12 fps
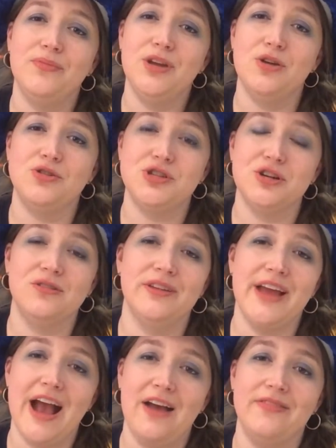
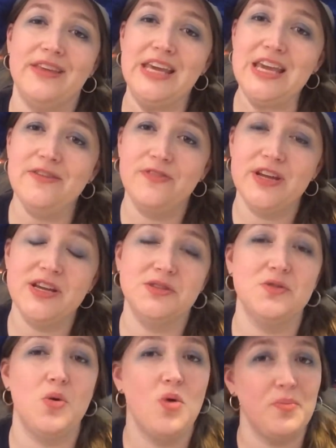generally in the evening,
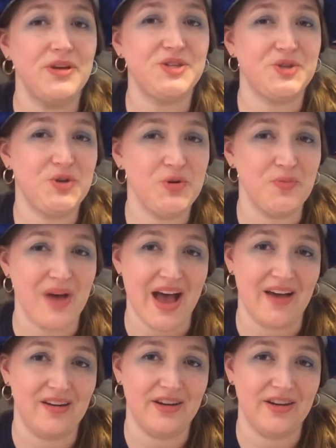so it won't be too bad.